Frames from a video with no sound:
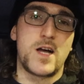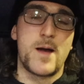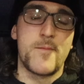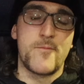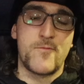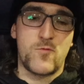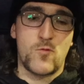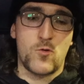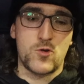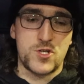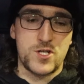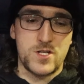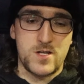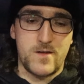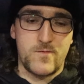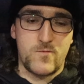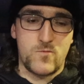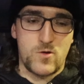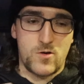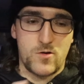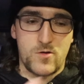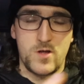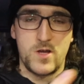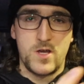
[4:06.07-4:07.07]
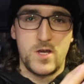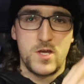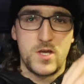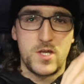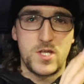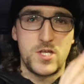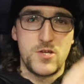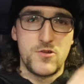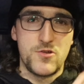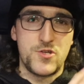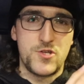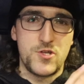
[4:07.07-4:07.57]
I'm fortunate enough where
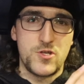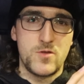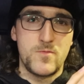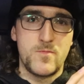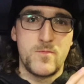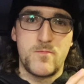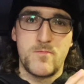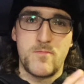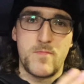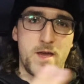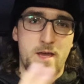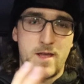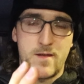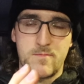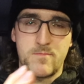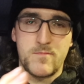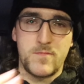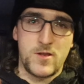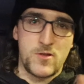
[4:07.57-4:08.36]
YouTube and